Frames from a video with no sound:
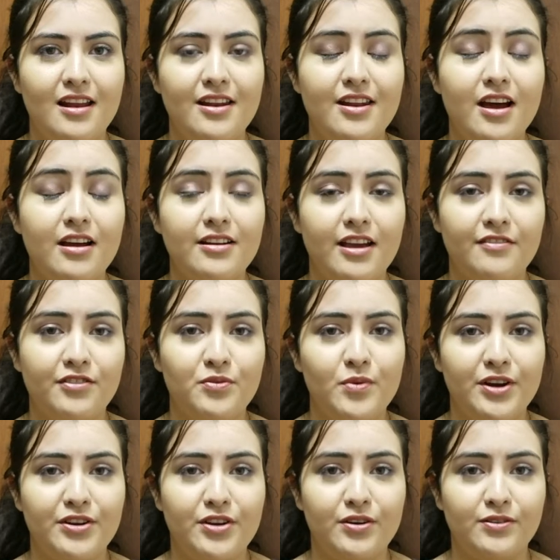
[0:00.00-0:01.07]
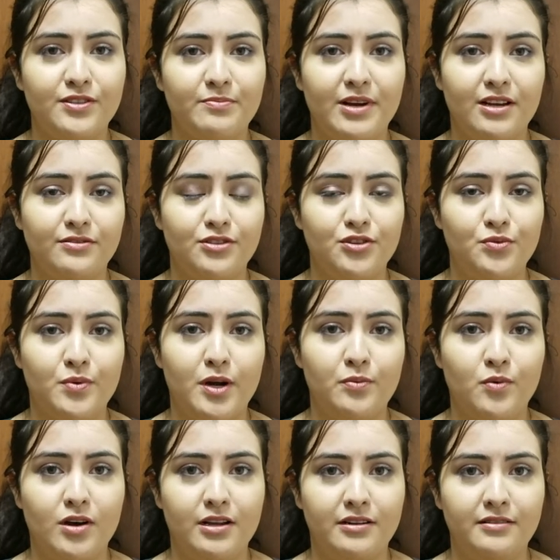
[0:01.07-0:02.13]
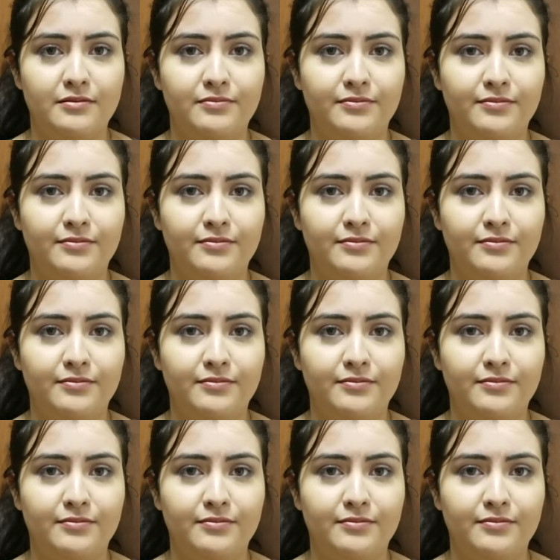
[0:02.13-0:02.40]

Not everyone knows about 211.